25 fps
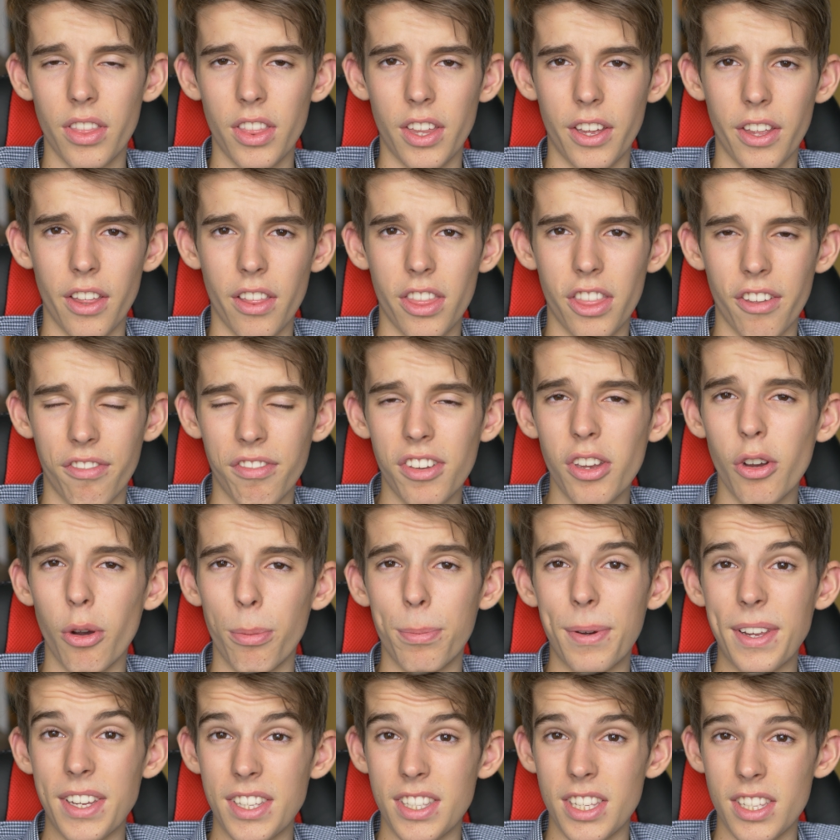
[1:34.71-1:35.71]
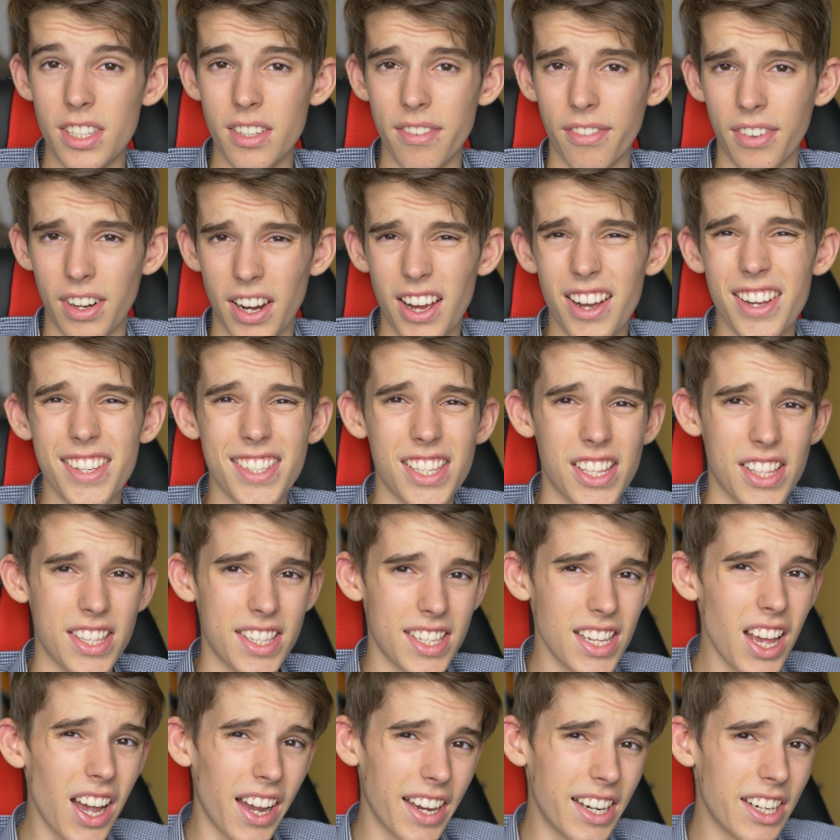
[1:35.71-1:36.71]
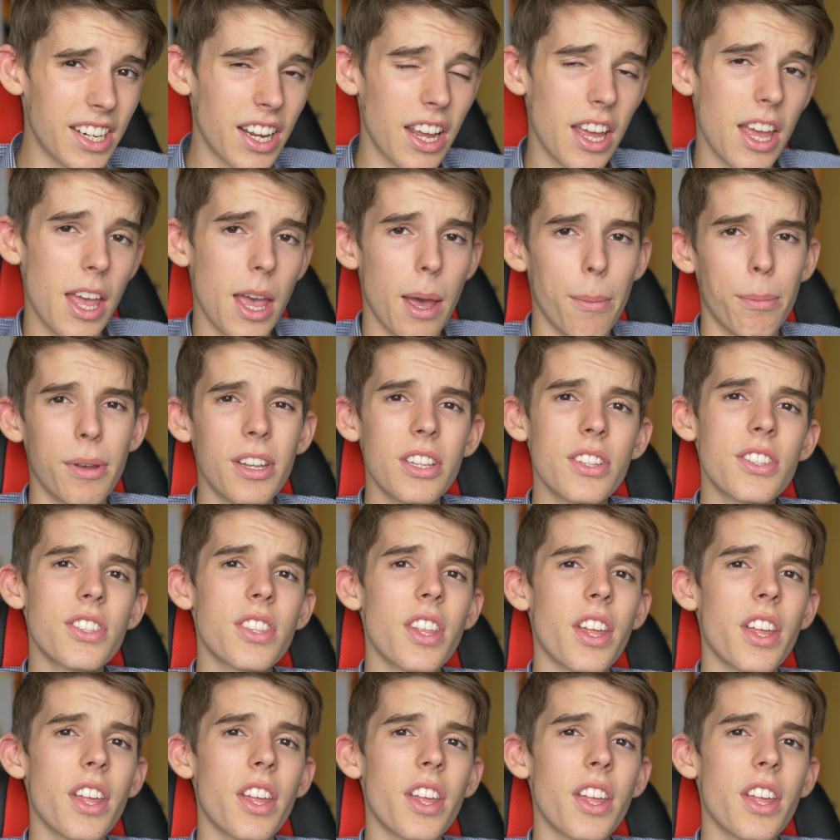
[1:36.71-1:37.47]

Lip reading: The fewer pieces of glass inside means